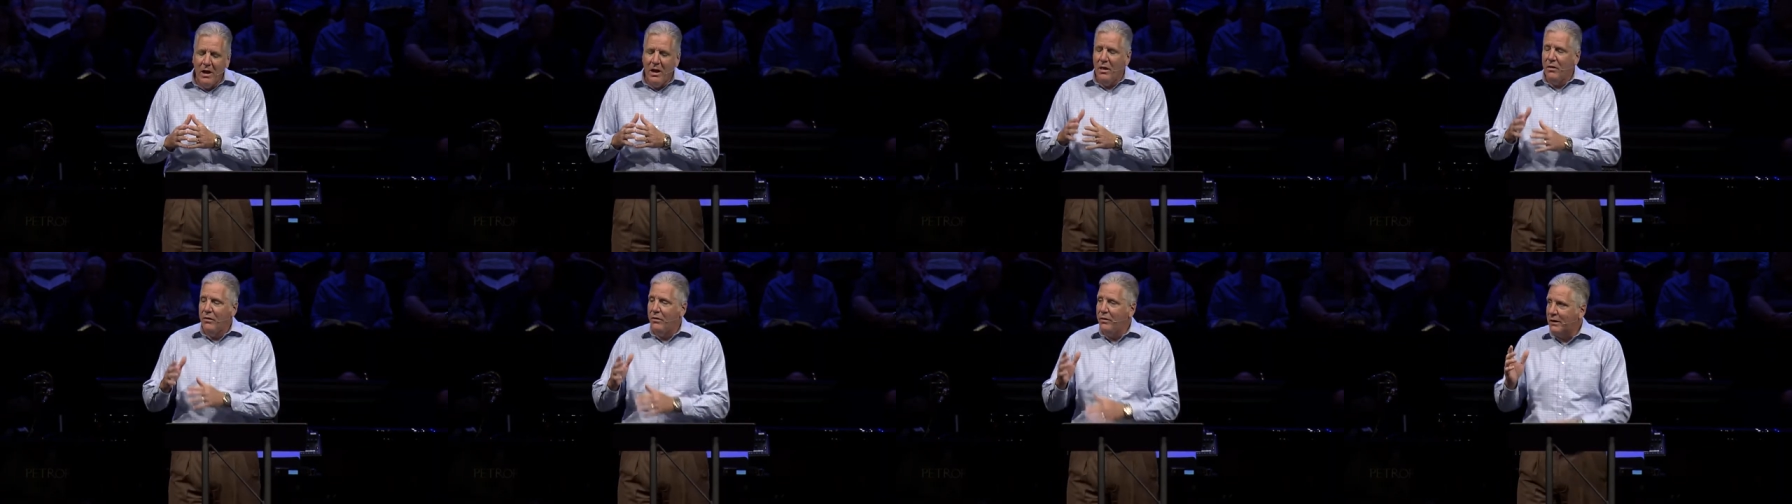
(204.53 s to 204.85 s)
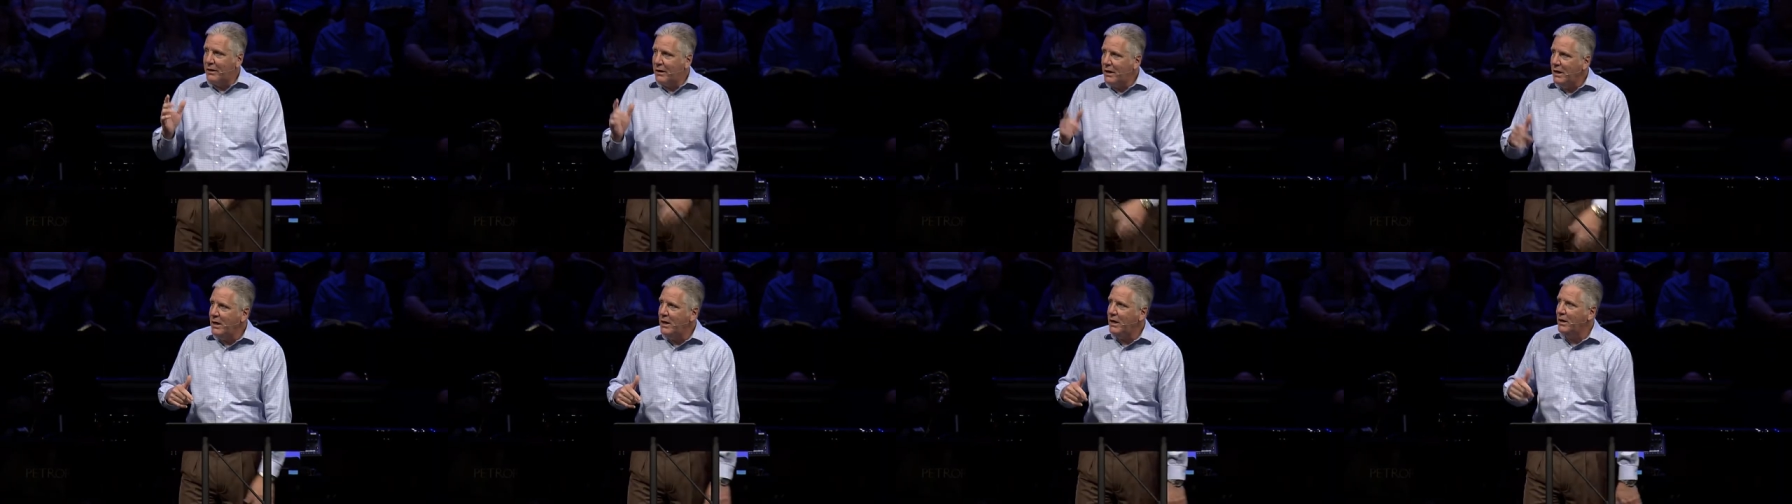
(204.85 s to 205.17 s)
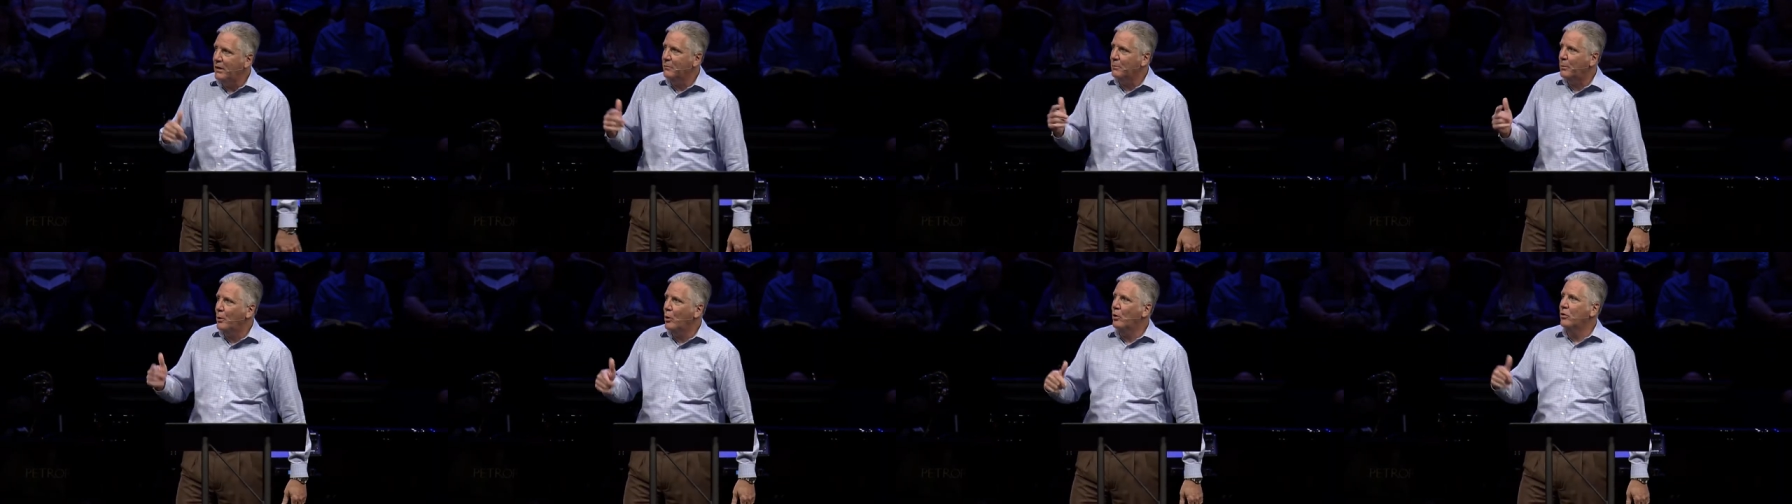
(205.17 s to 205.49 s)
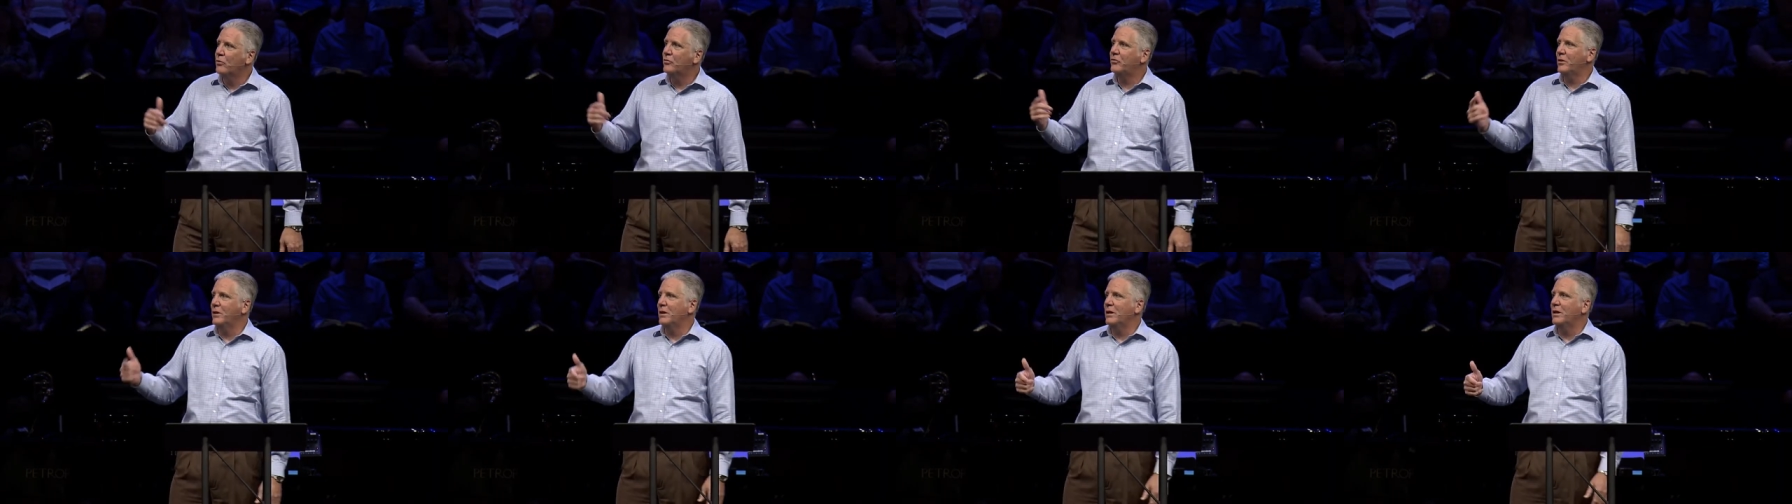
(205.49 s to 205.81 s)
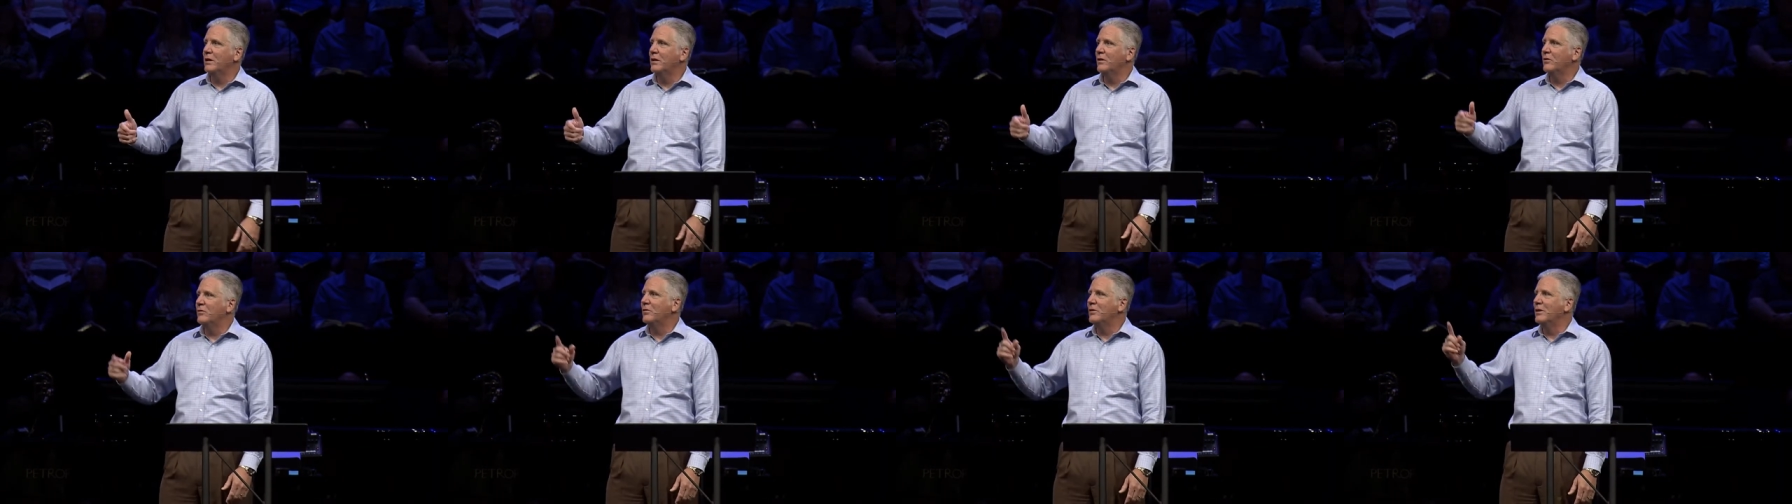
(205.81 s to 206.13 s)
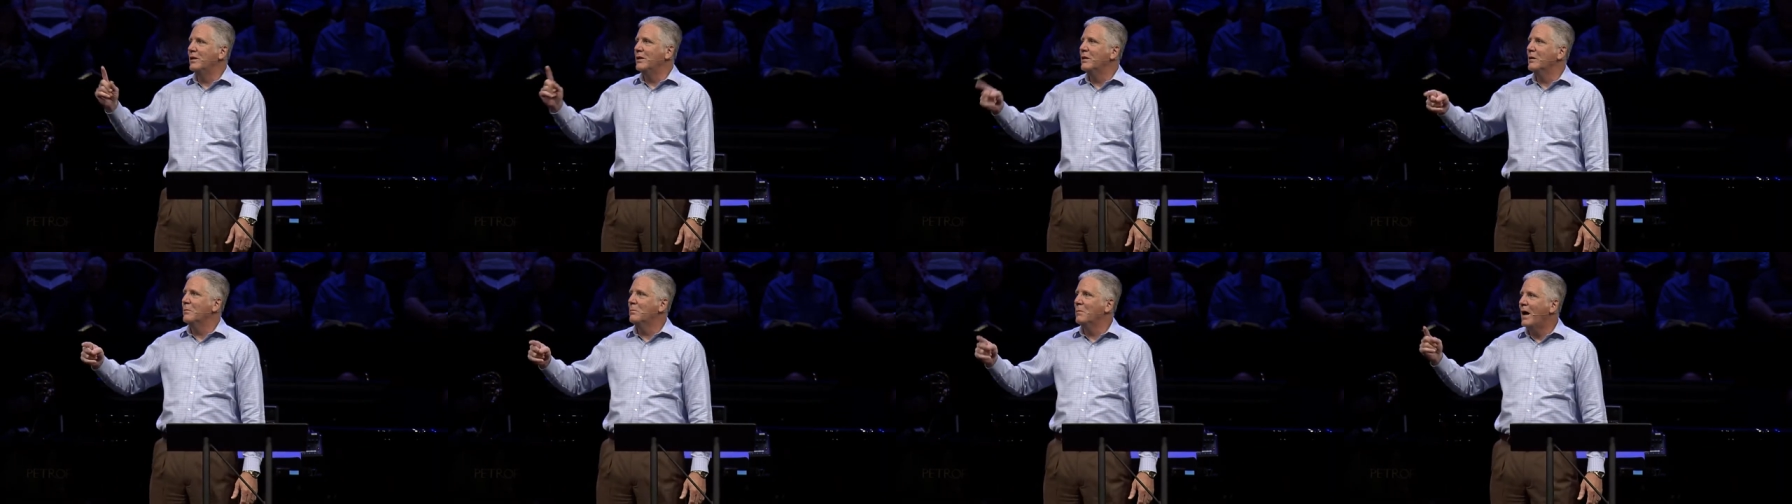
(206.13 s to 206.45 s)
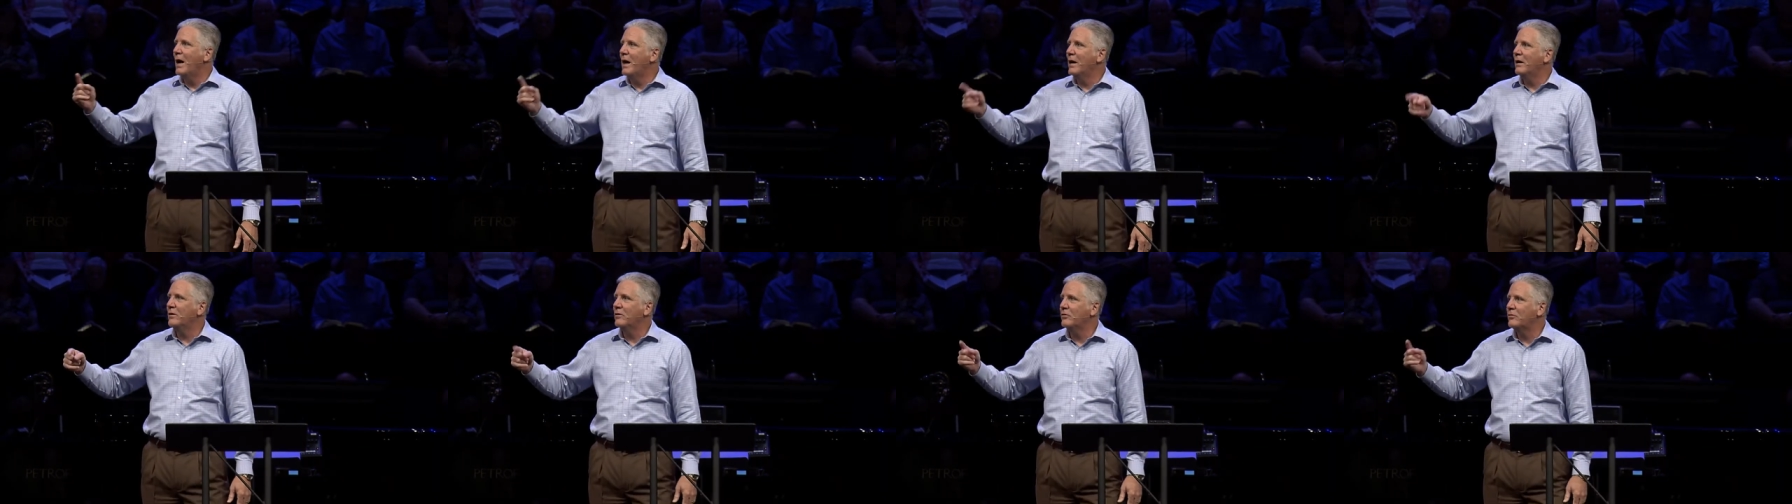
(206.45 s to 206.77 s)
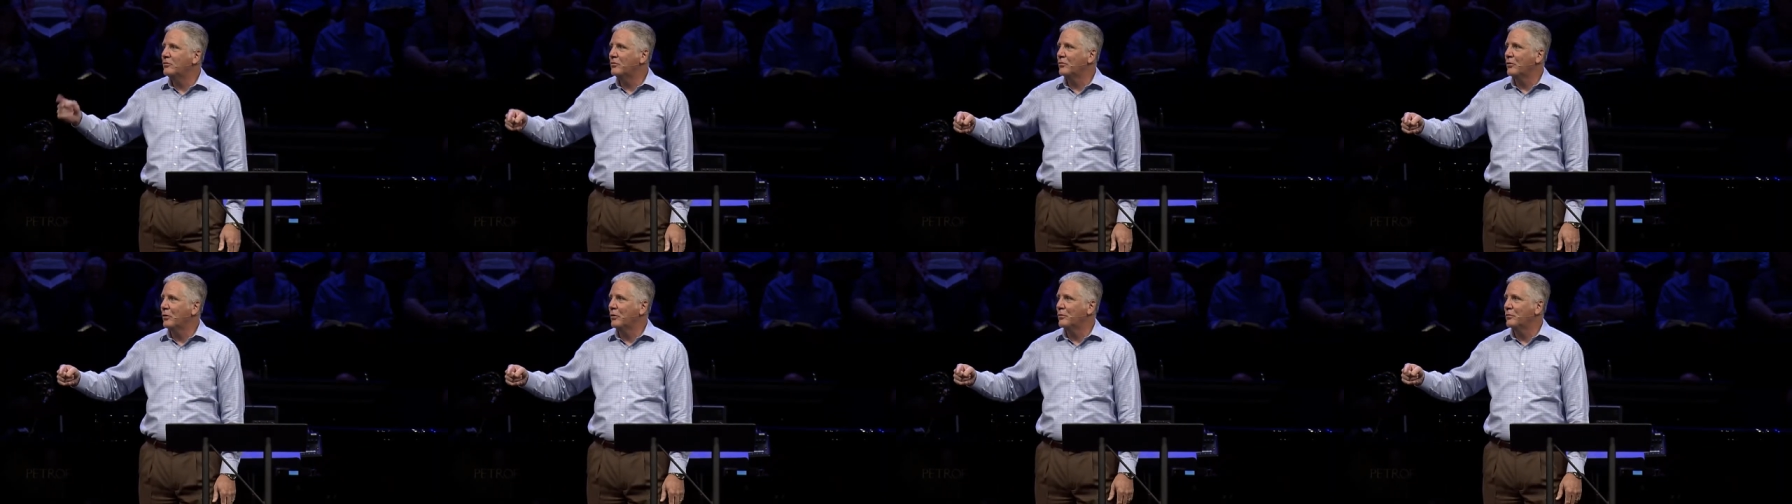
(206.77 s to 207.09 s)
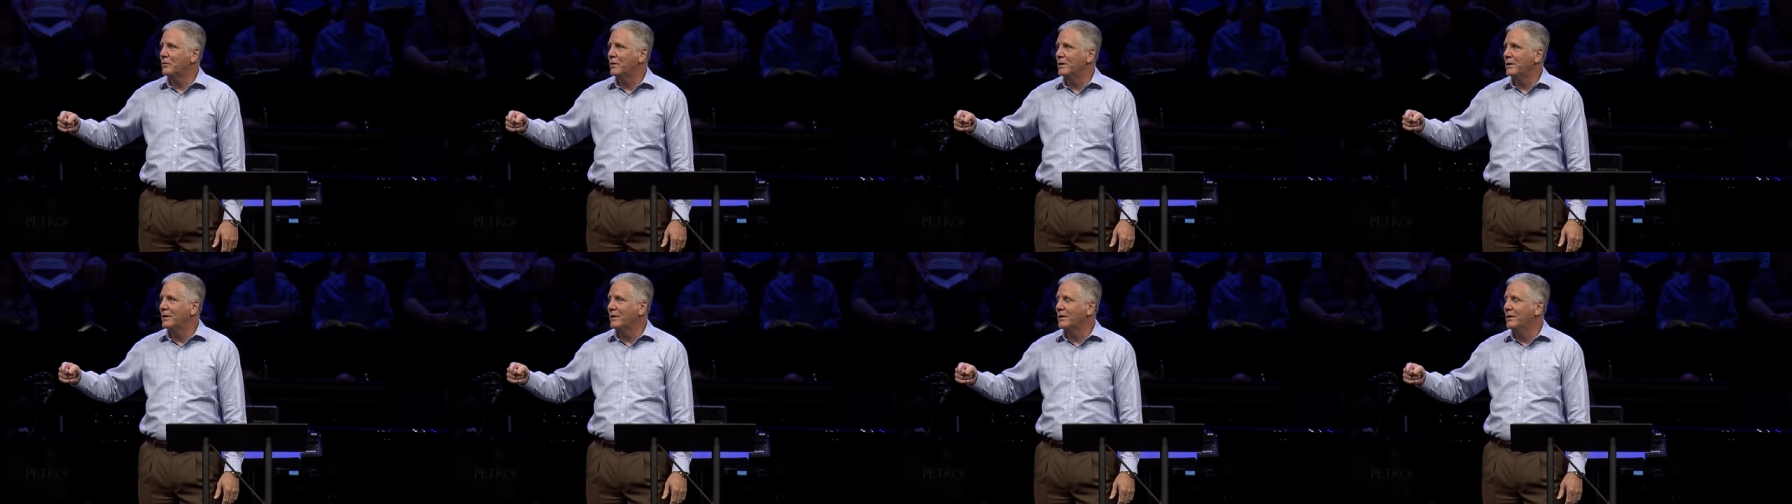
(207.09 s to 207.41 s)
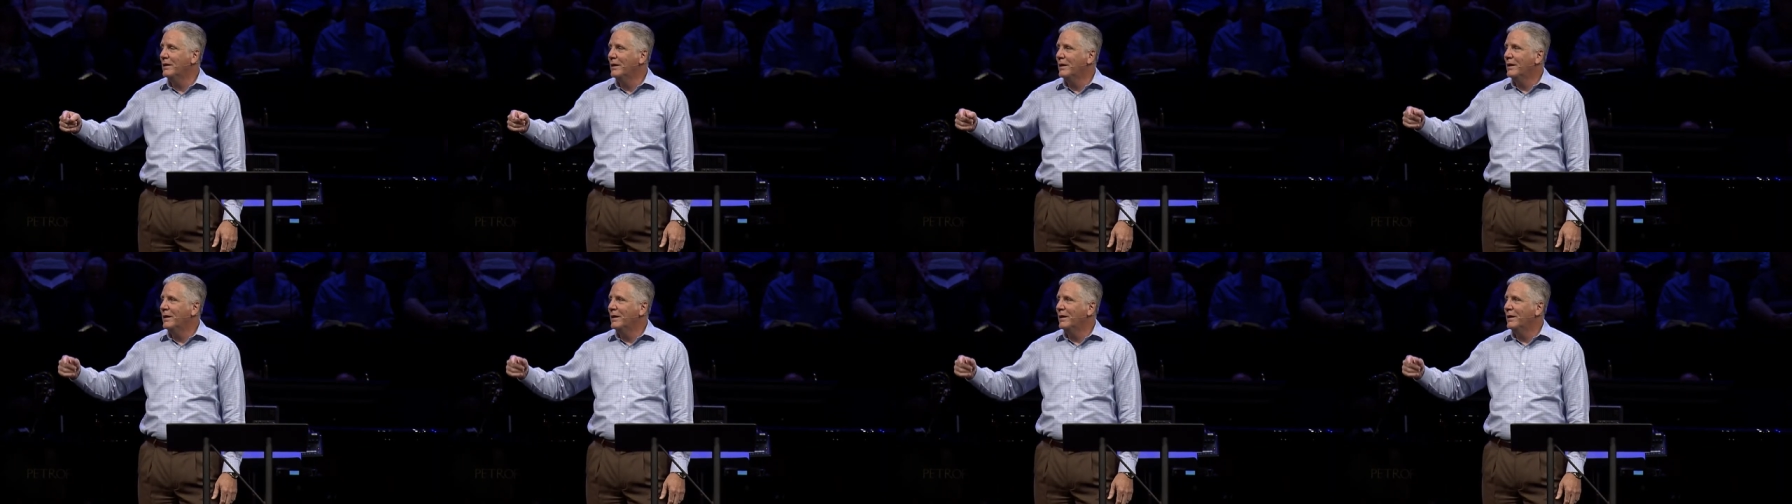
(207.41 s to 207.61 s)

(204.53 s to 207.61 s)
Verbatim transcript: the king of Persia, is, Nehemiah is serving